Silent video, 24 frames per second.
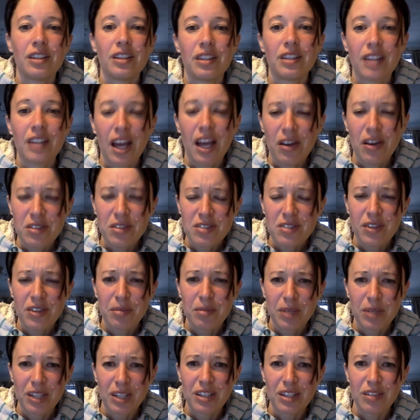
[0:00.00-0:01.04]
How does that
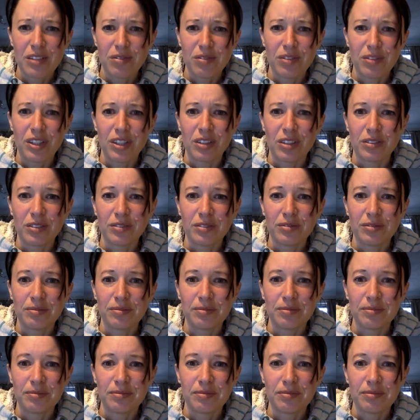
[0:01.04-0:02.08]
make you feel?
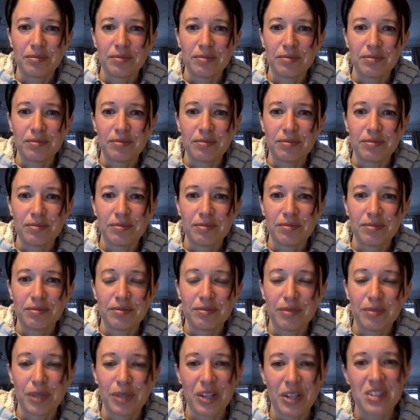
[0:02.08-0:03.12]

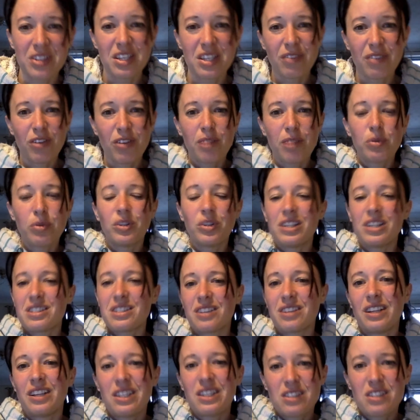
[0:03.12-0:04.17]
Because if I'm honest, I
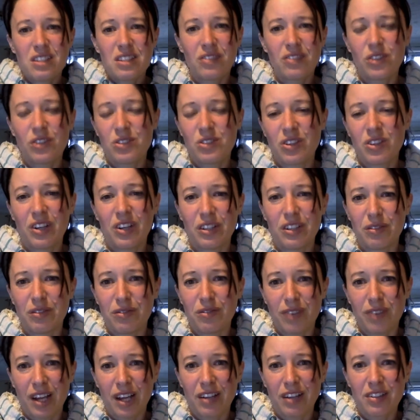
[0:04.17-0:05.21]
listen to those kind of
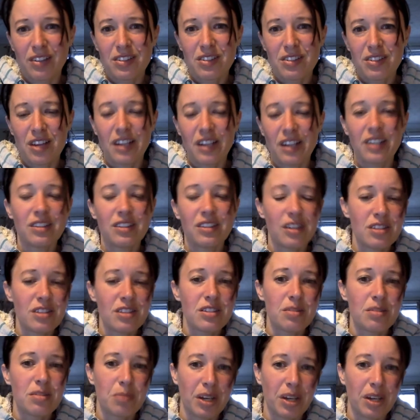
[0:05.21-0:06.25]
facts and it
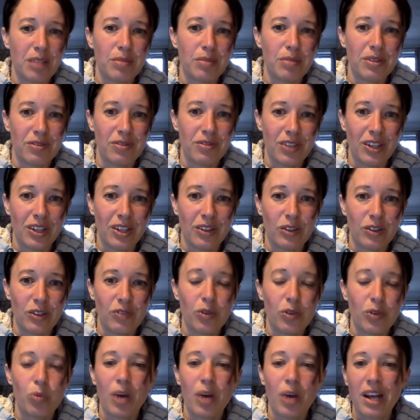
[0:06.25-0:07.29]
doesn't make me feel the
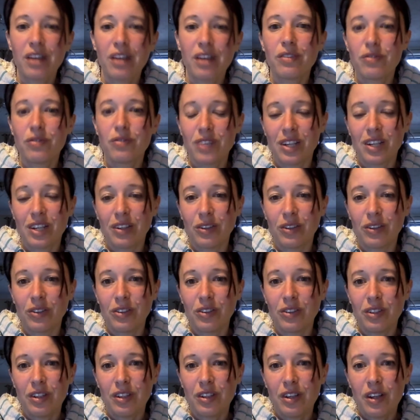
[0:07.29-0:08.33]
way I feel
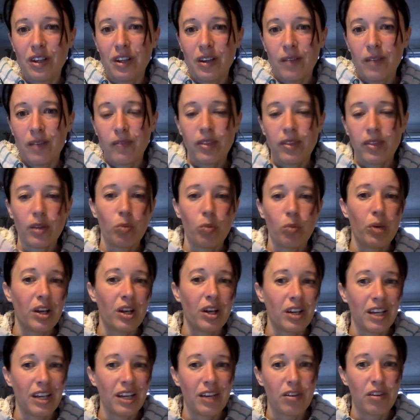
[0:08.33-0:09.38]
when I
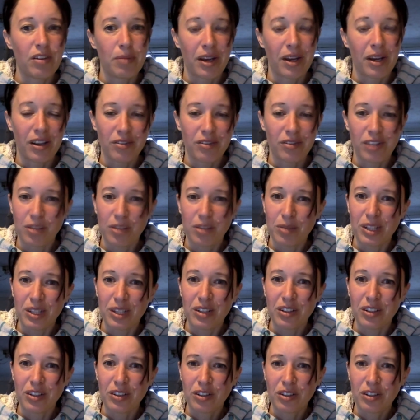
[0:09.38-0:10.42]
hear about a family in
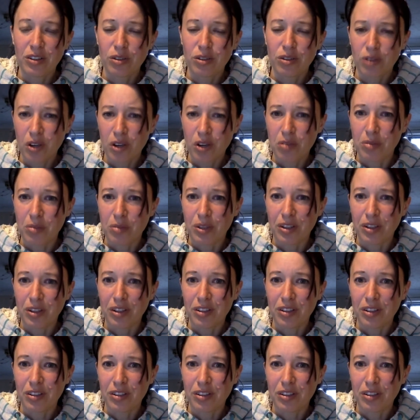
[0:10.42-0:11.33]
Cromer